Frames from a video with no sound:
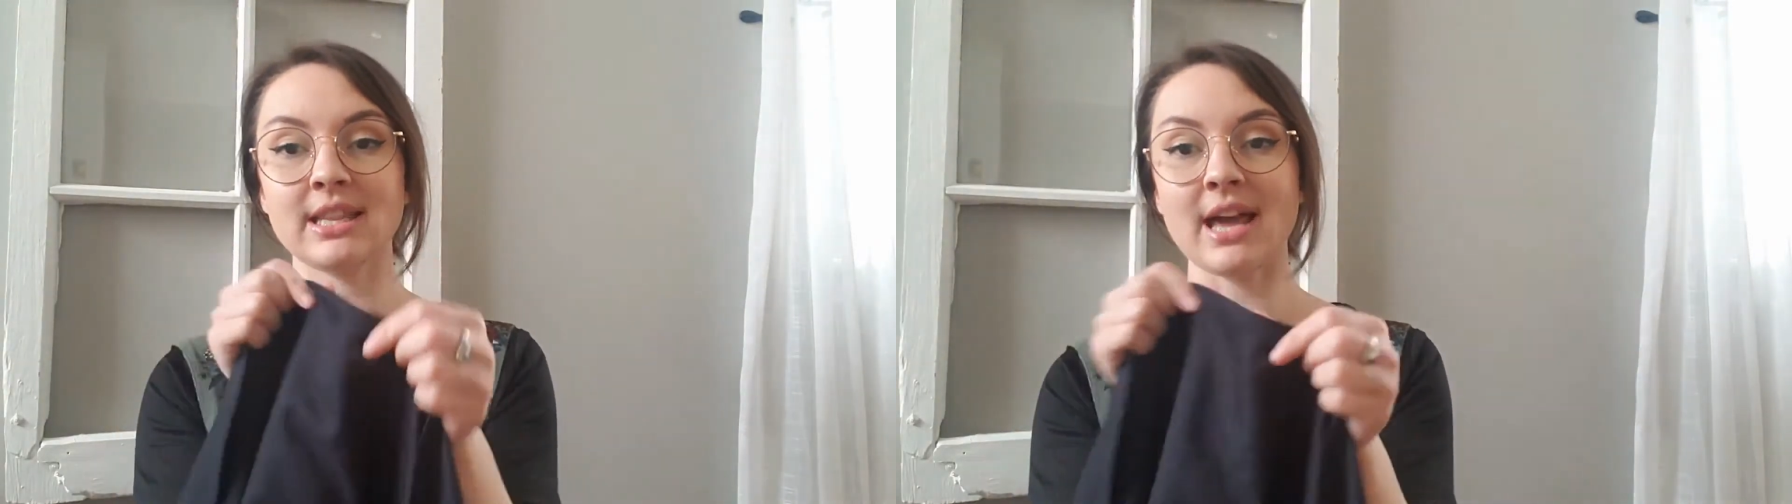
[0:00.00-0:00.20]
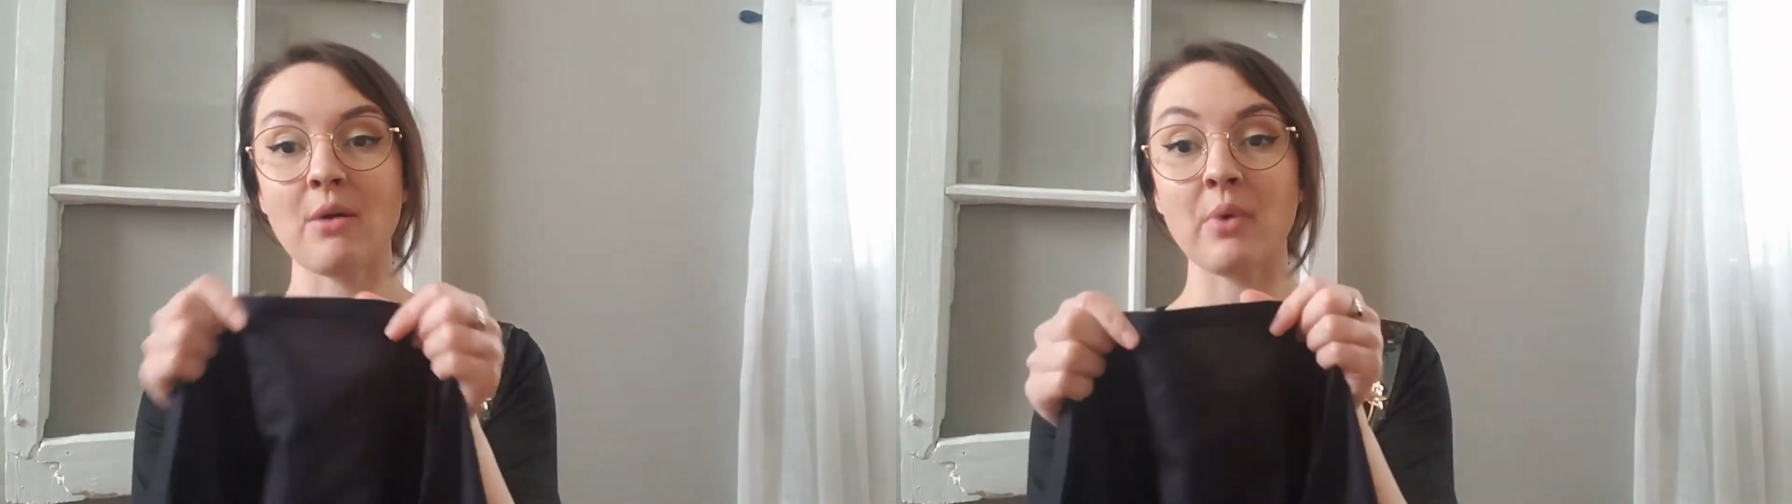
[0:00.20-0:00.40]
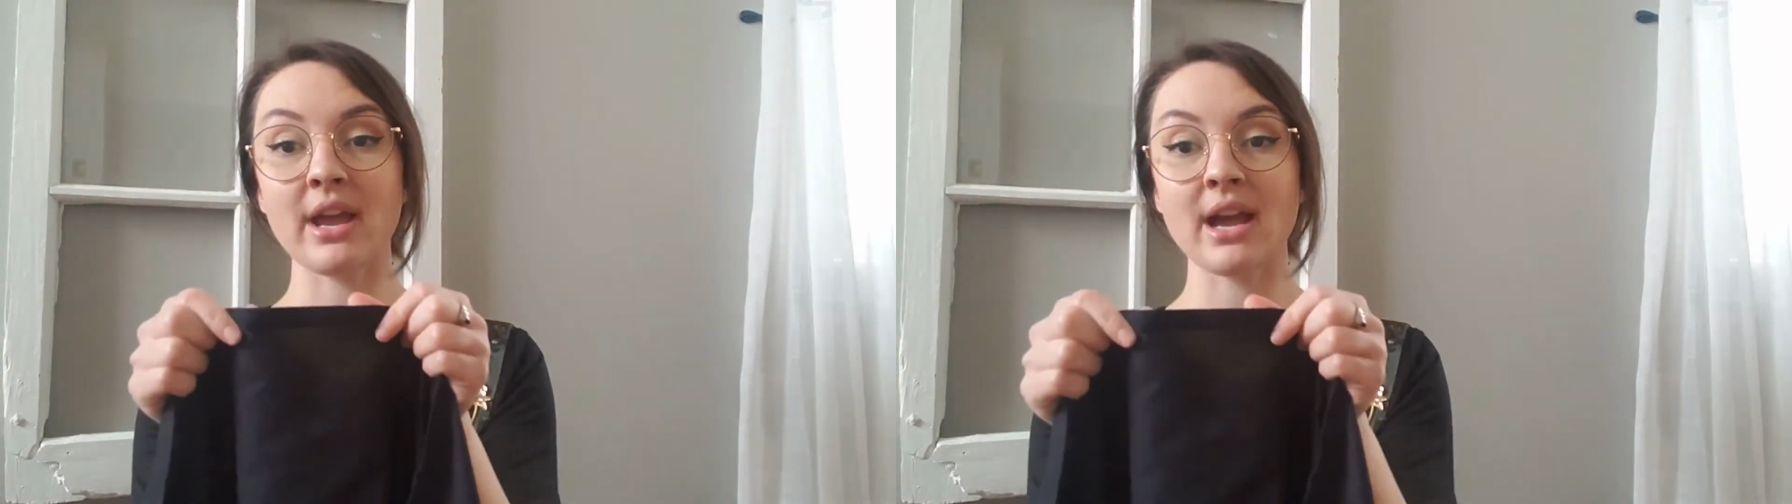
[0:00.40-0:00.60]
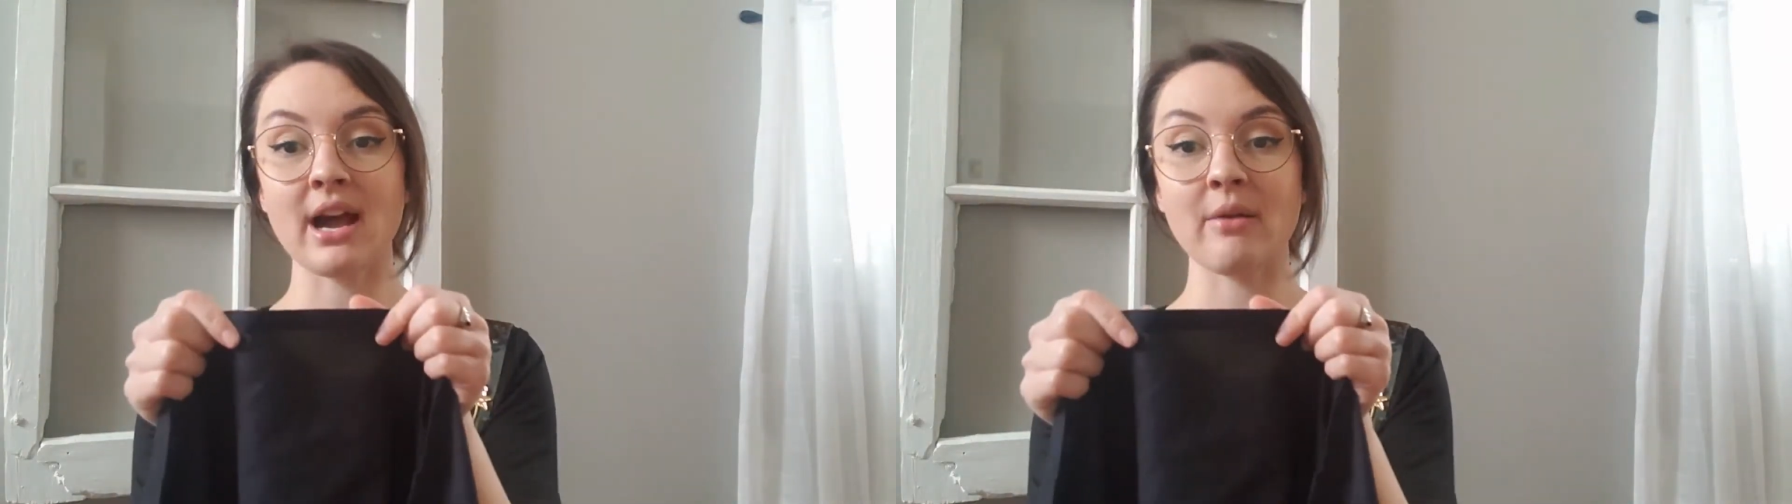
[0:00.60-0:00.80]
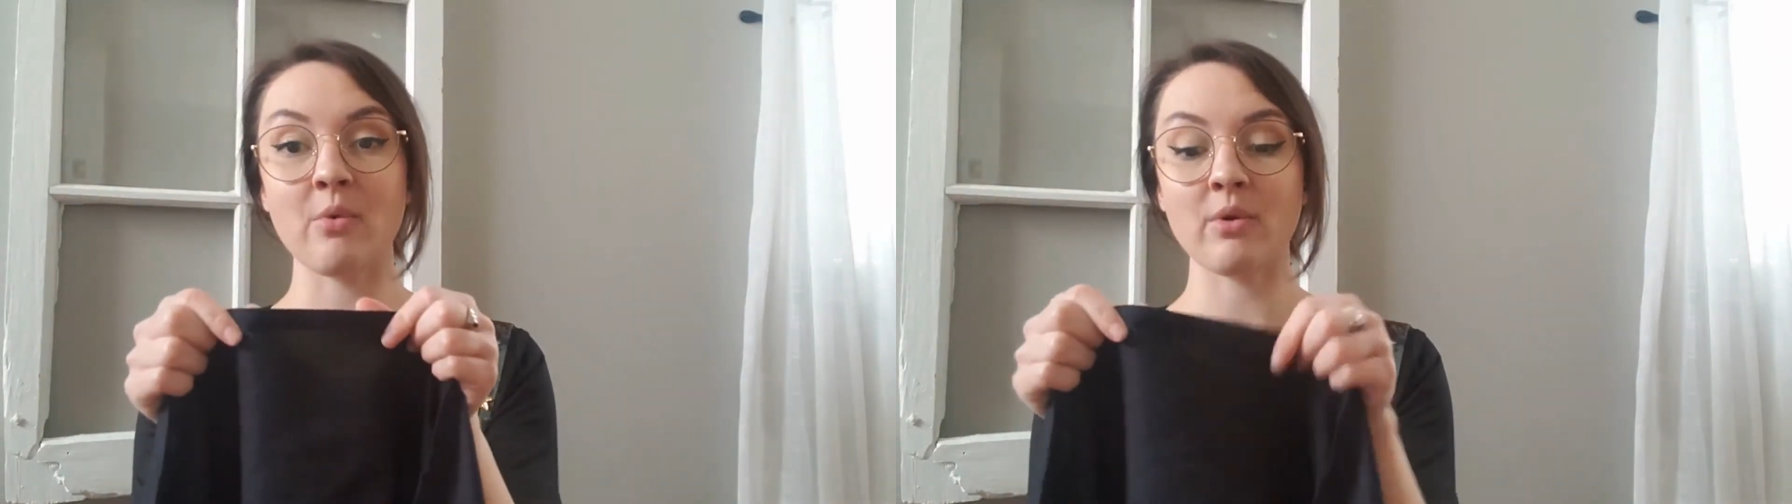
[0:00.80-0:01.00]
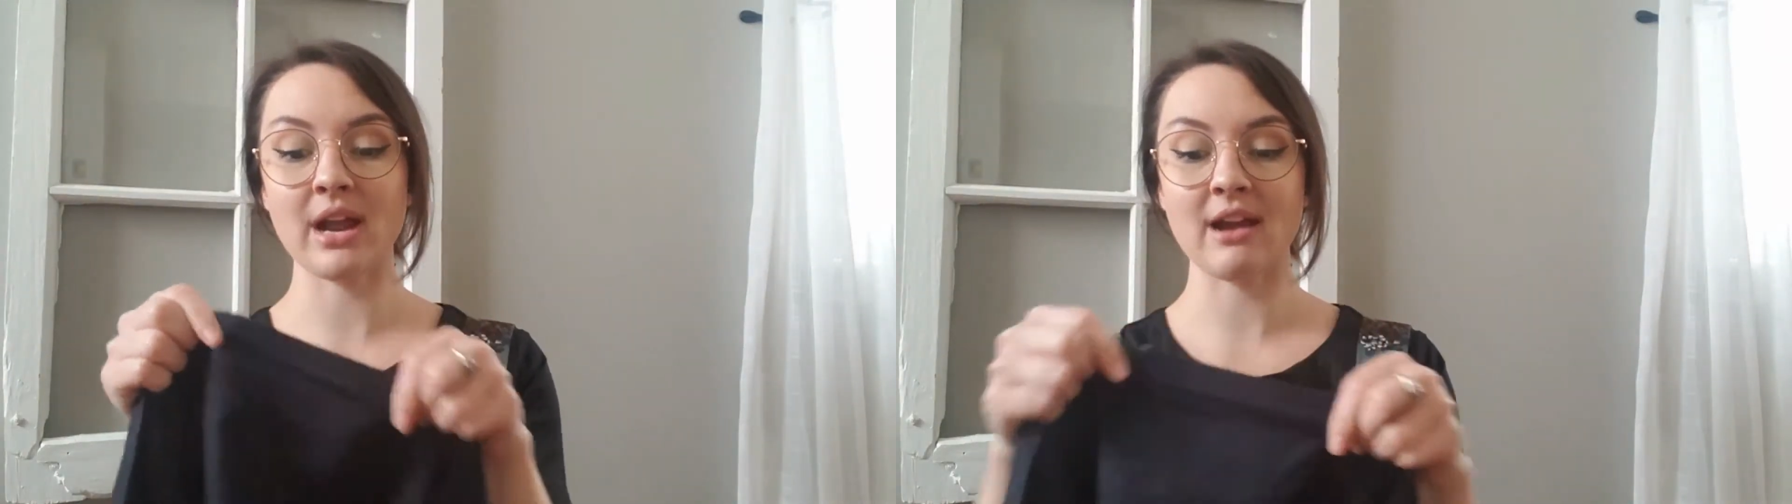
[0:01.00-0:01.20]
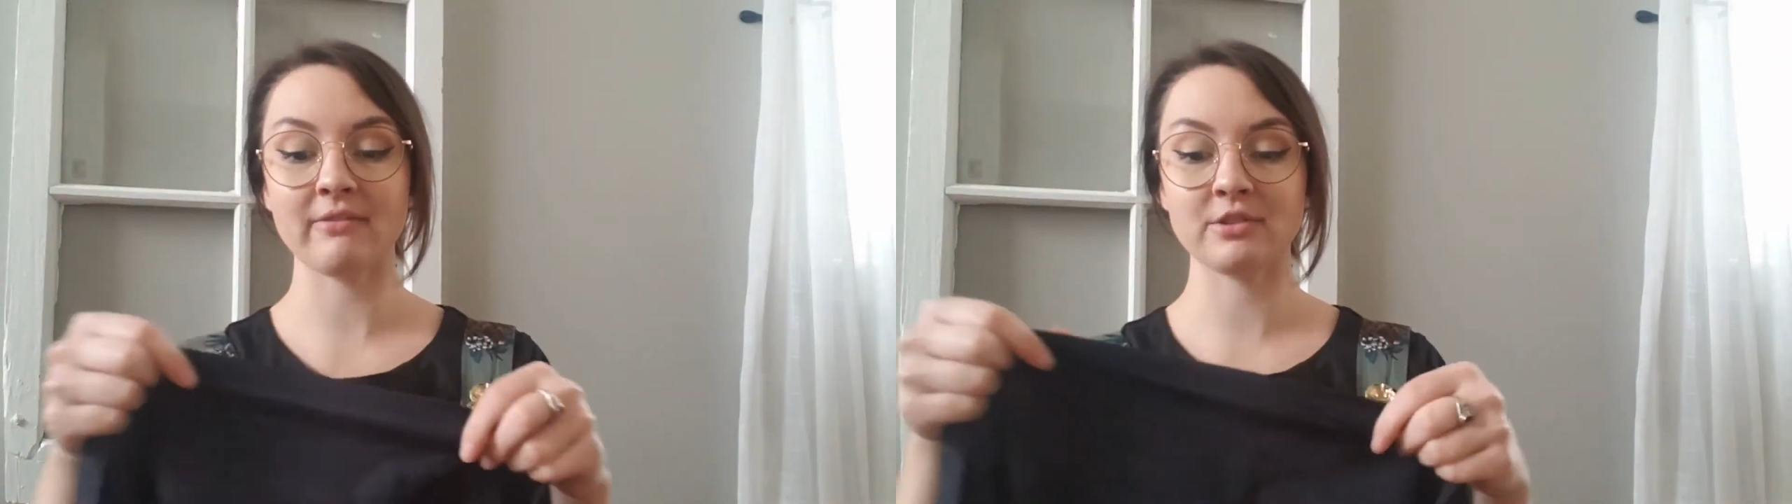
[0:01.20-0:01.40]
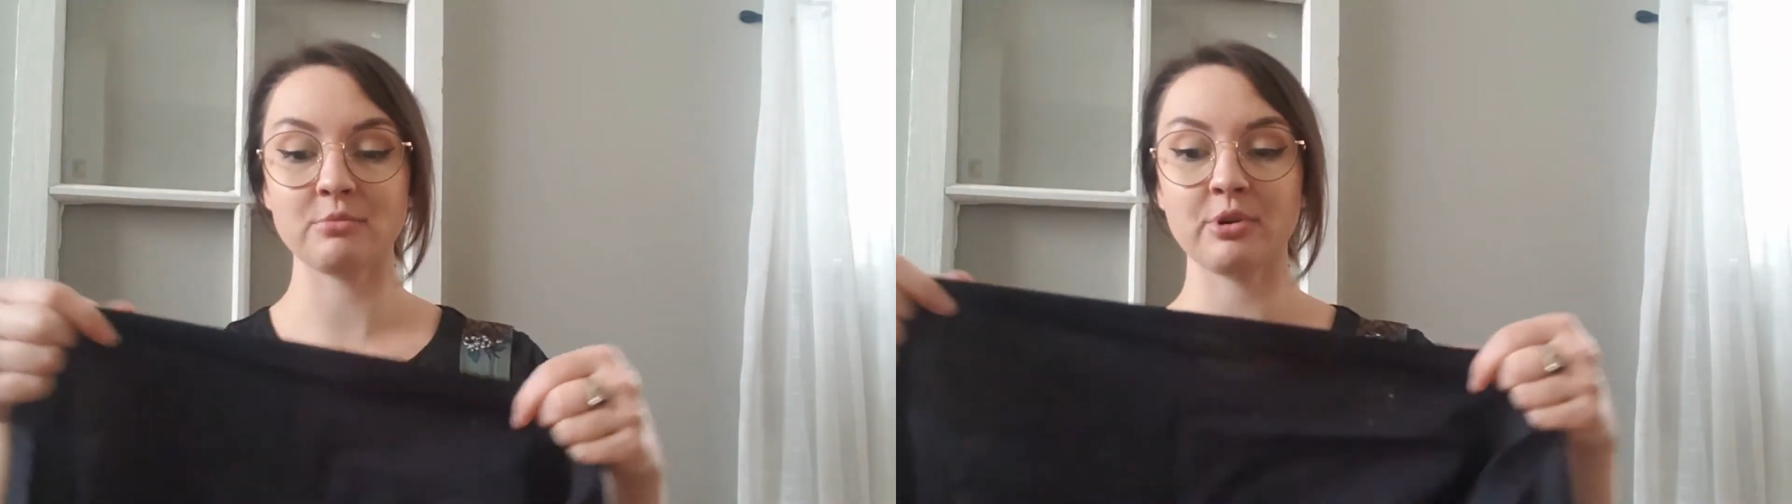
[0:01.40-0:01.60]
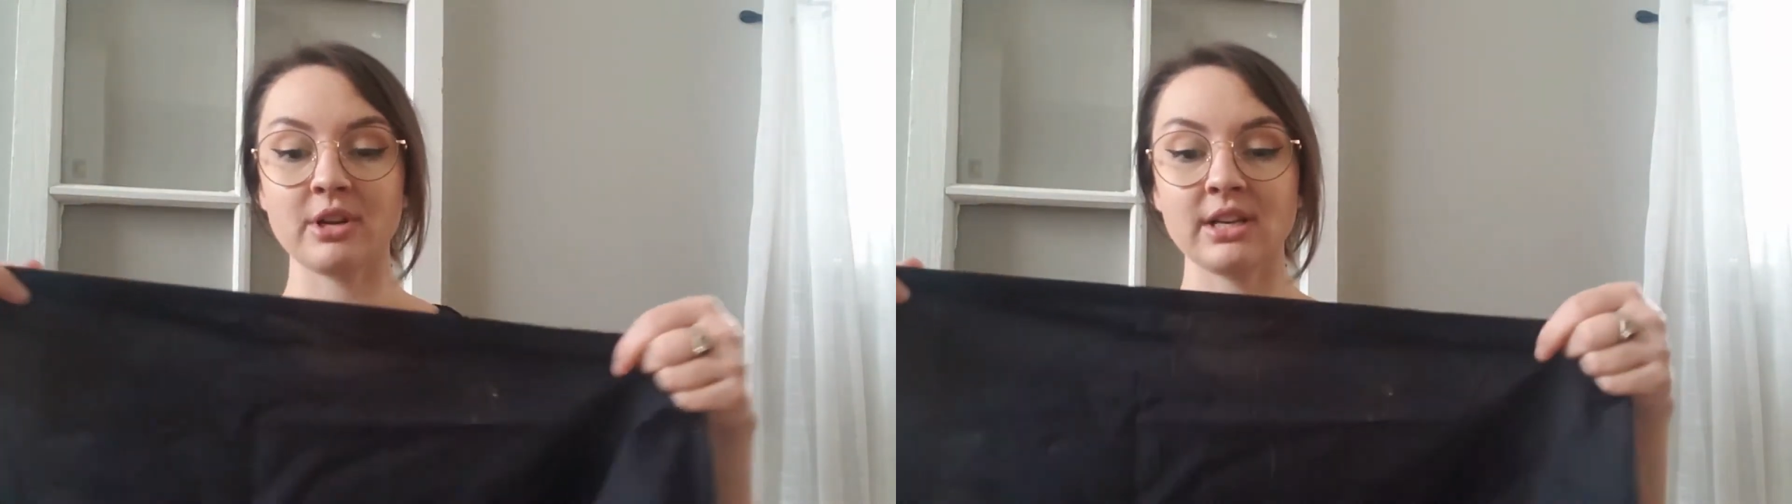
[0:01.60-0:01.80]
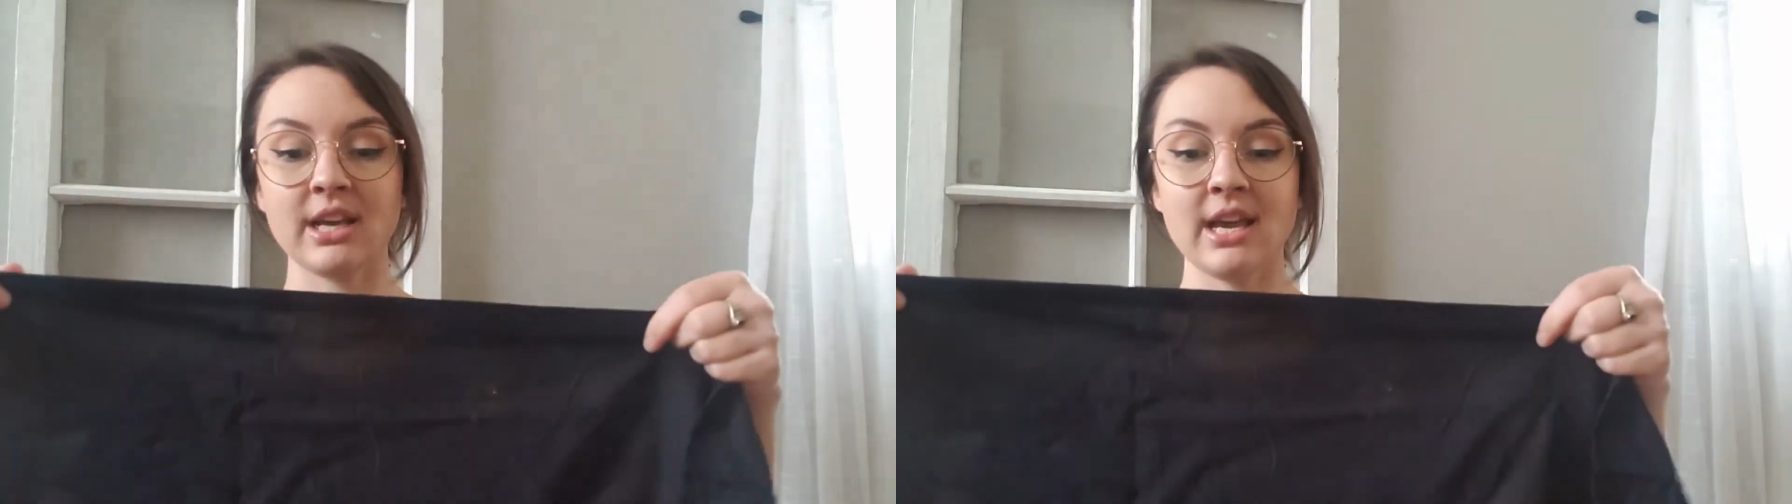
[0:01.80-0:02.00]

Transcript: that way I won't have to put